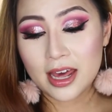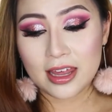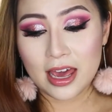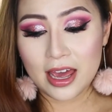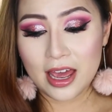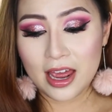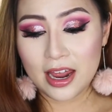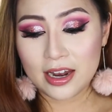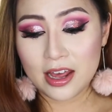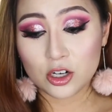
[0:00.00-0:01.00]

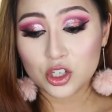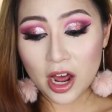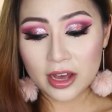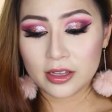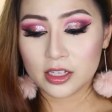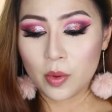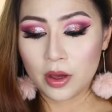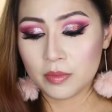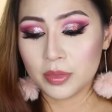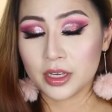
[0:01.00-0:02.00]
then try this
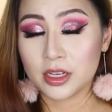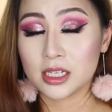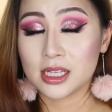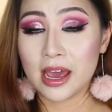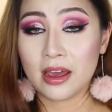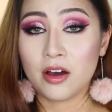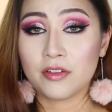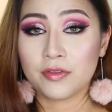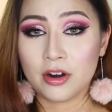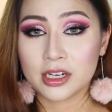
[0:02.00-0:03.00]
one because they are
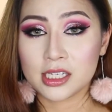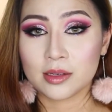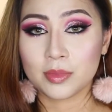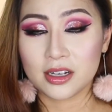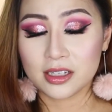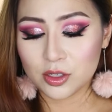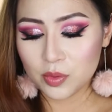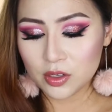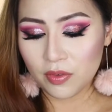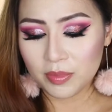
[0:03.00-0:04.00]
very similar. This
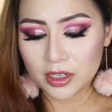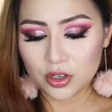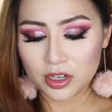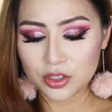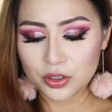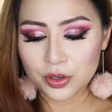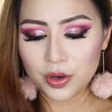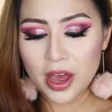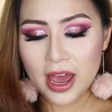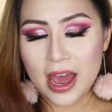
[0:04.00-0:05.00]
one's from the drugstore
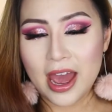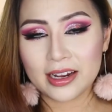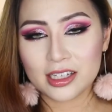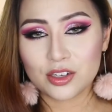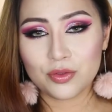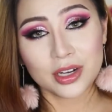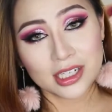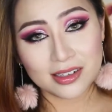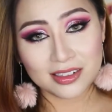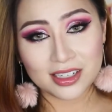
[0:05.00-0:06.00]
and it's a
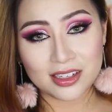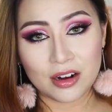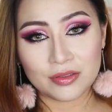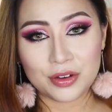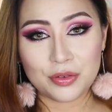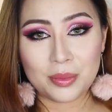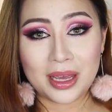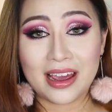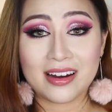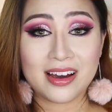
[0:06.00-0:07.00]
recent discovery for
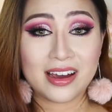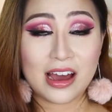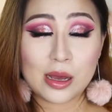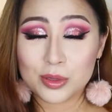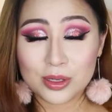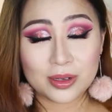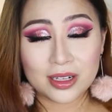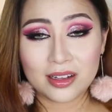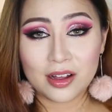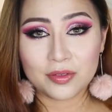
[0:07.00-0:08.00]
me and I
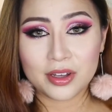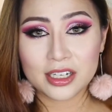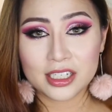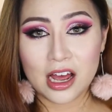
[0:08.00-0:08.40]
absolutely love it.